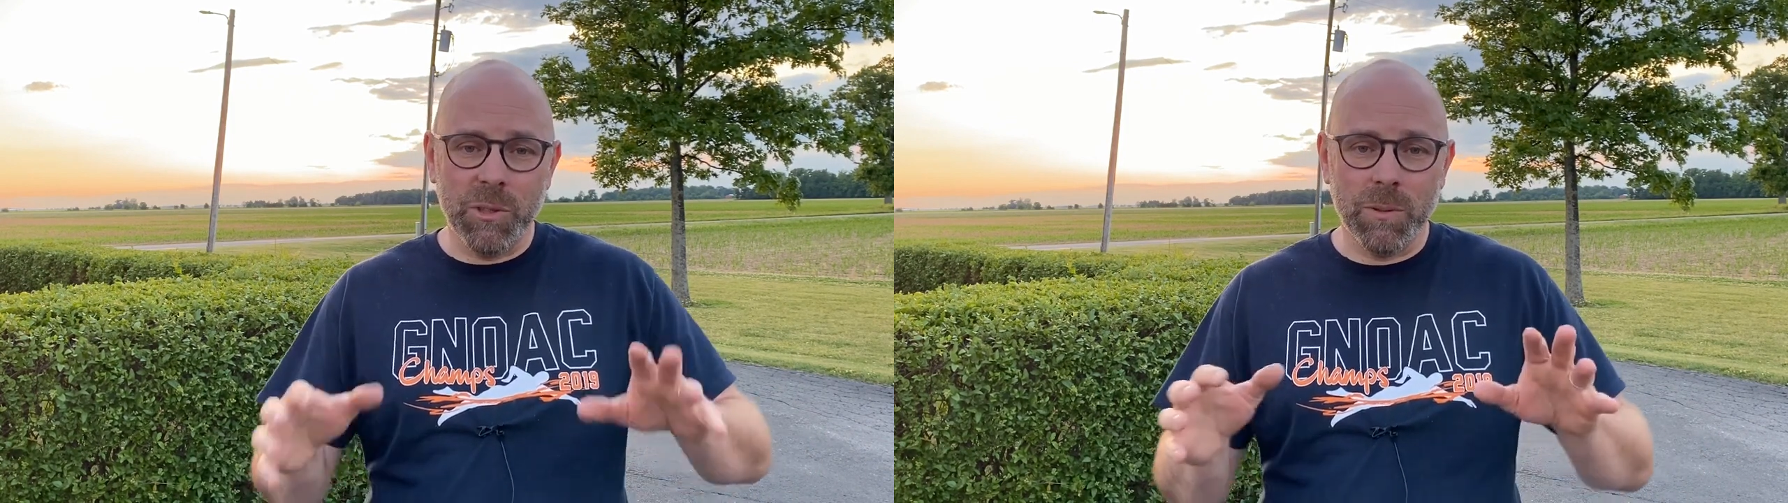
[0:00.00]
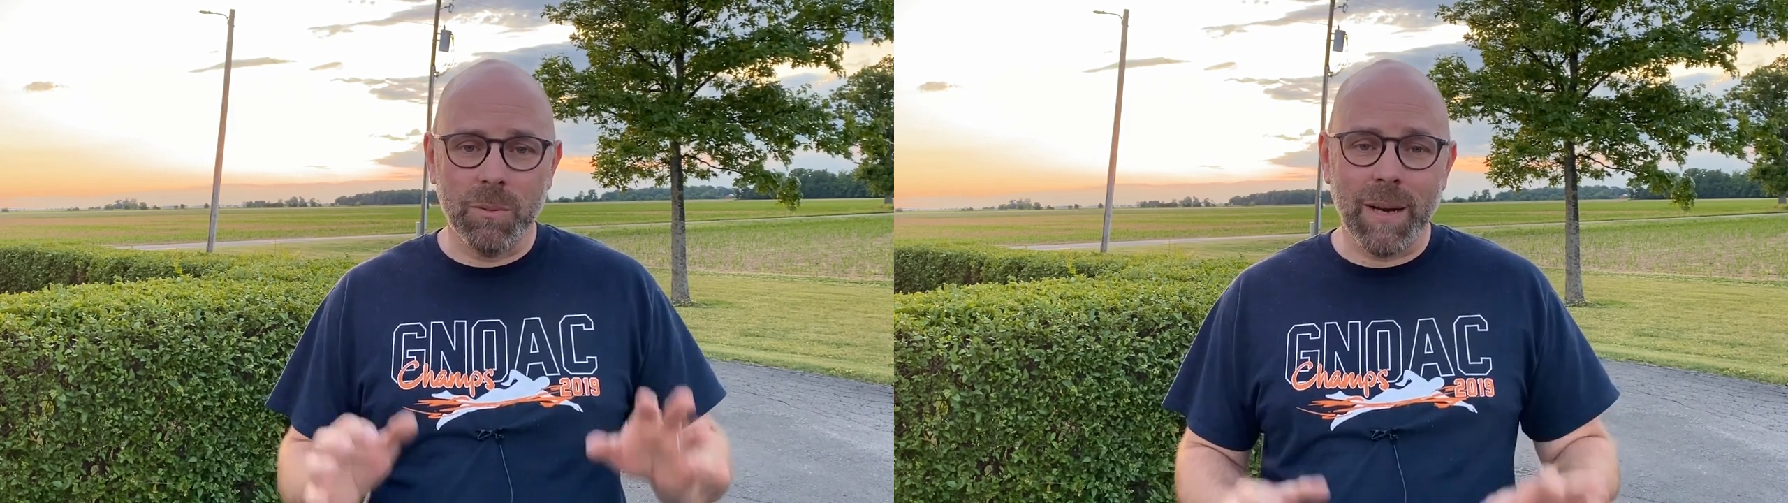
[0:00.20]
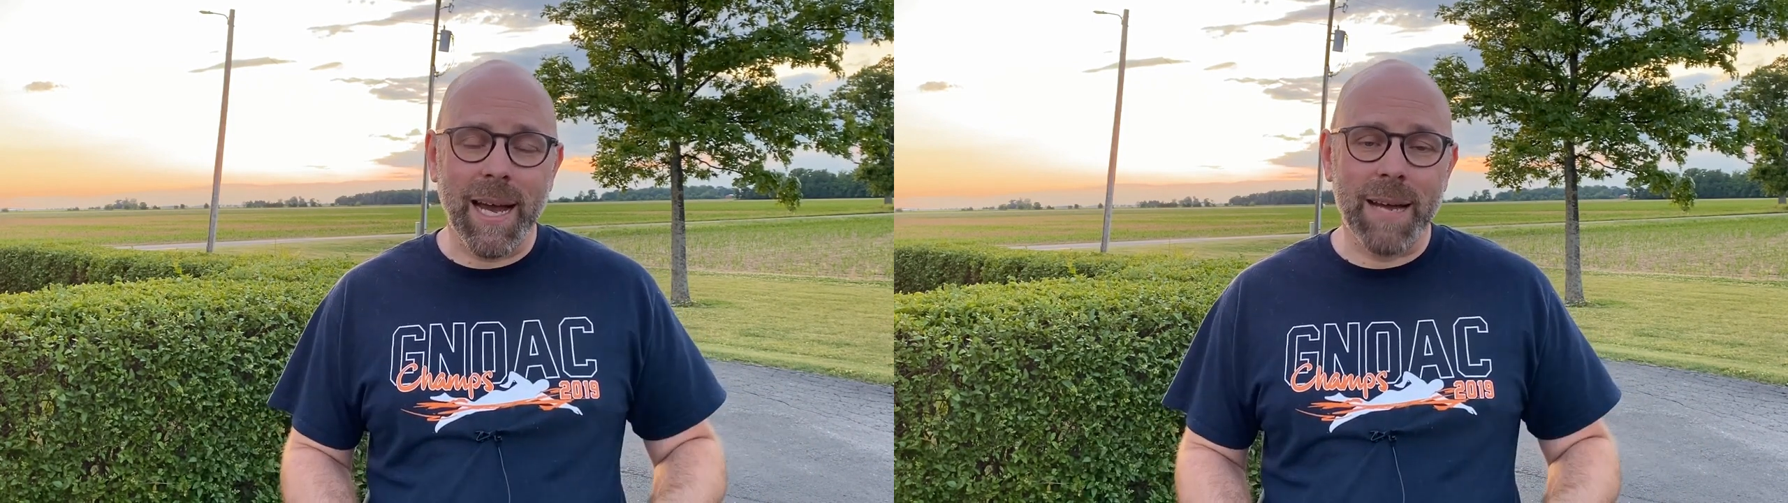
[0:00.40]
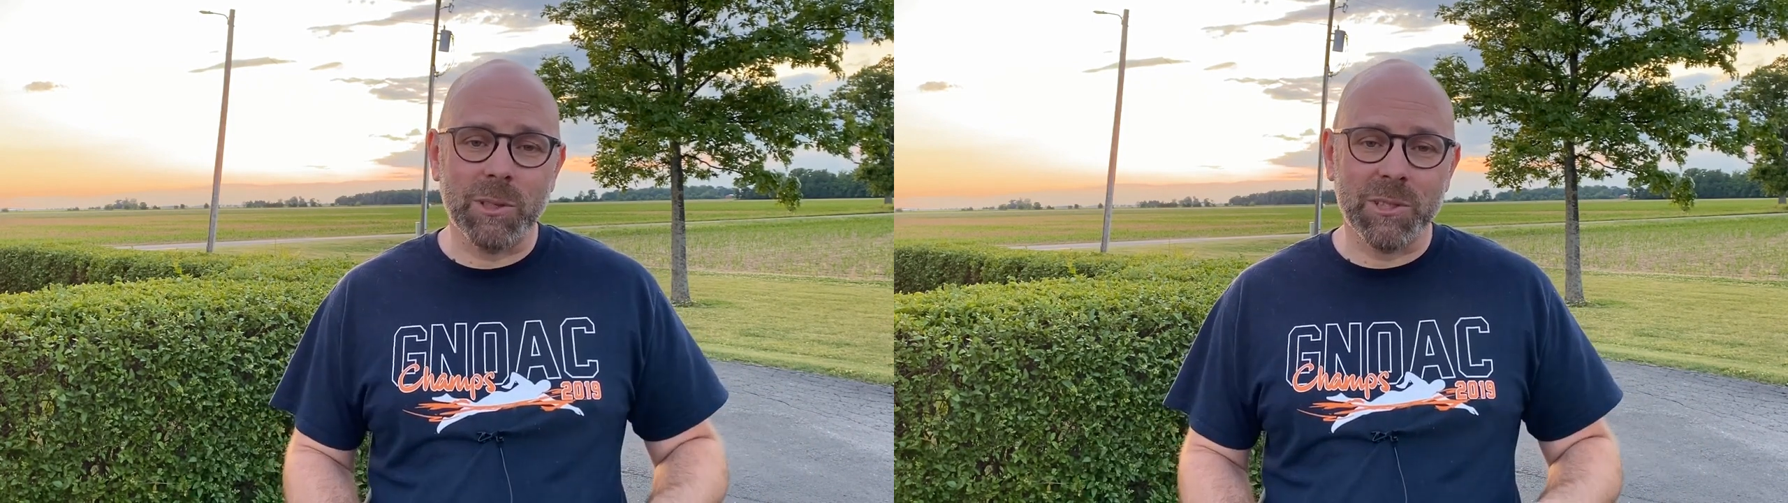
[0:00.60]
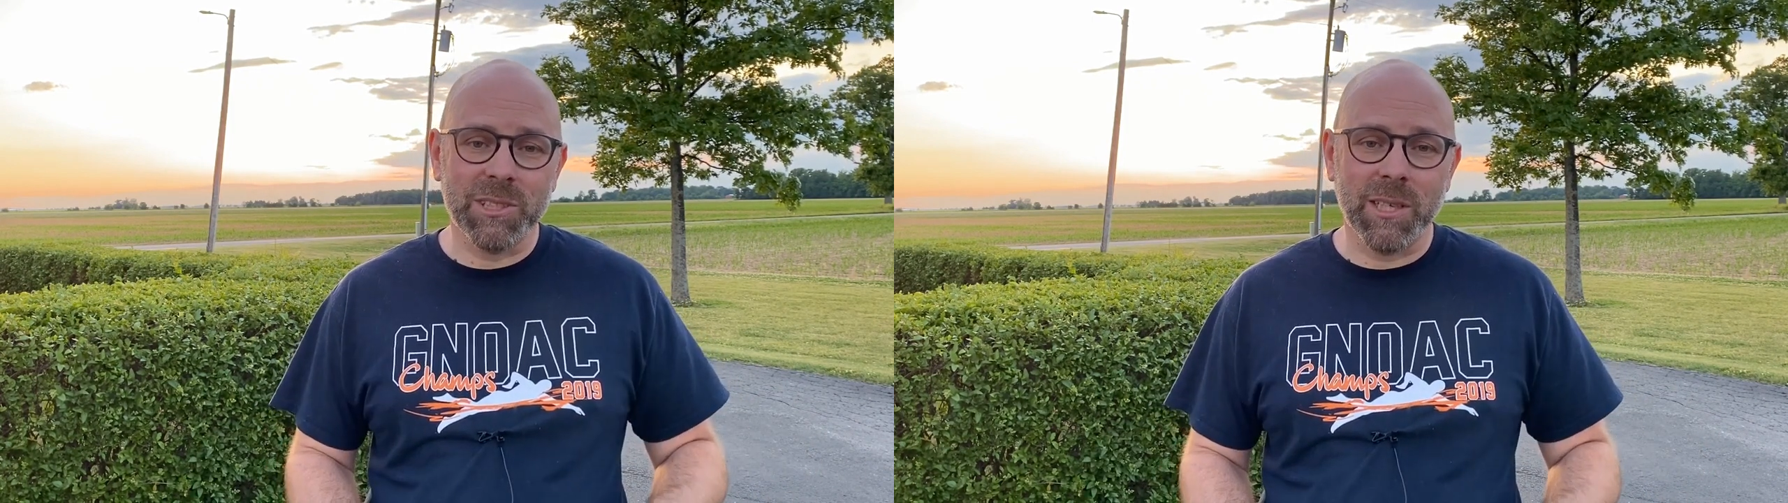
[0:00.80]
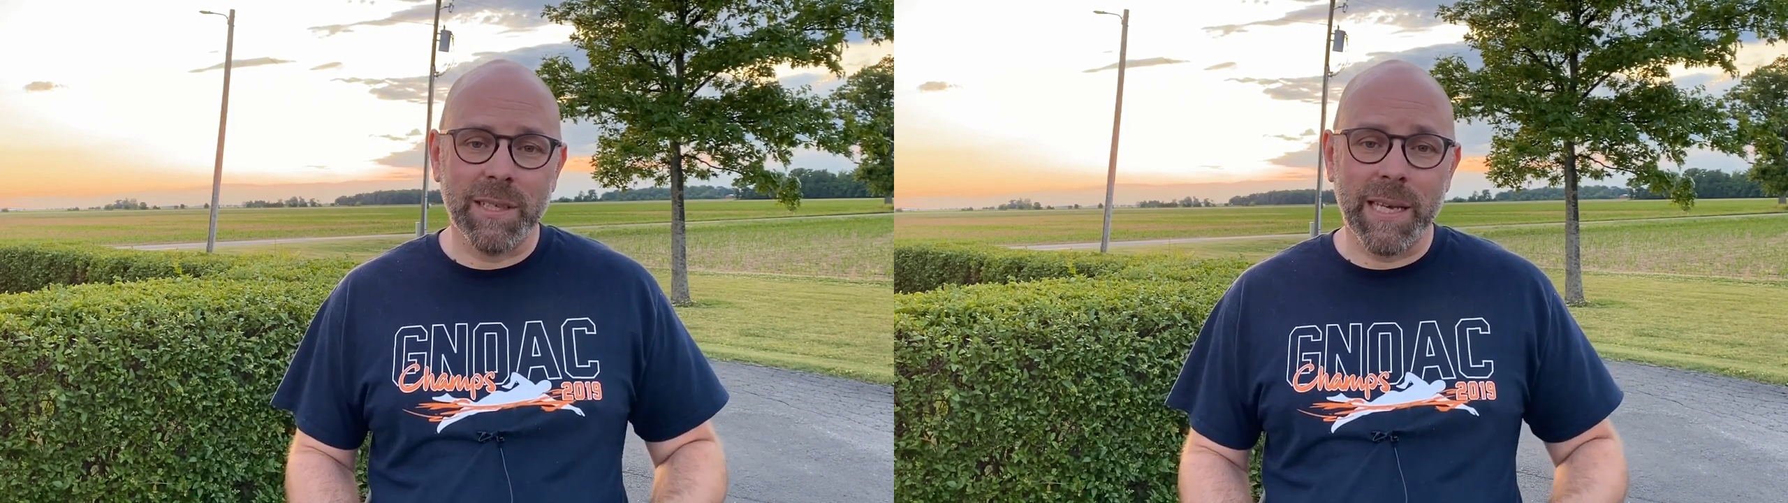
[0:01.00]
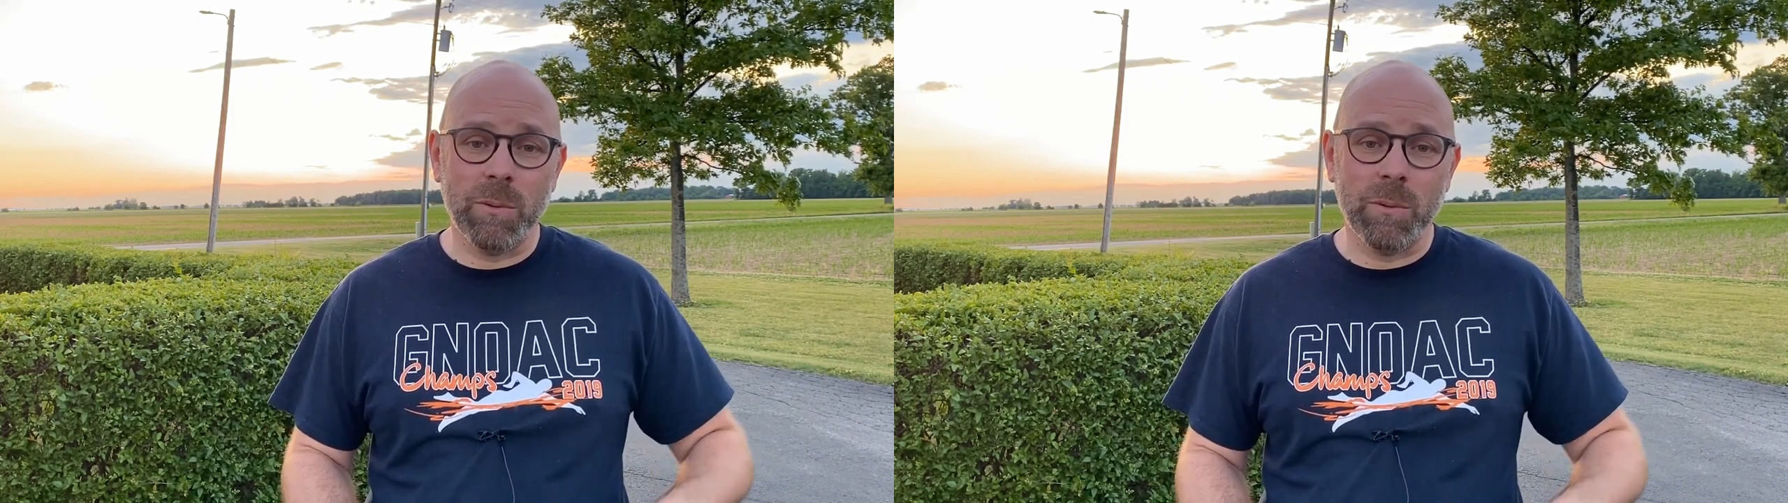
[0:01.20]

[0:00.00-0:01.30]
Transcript: you arrive on Sunday,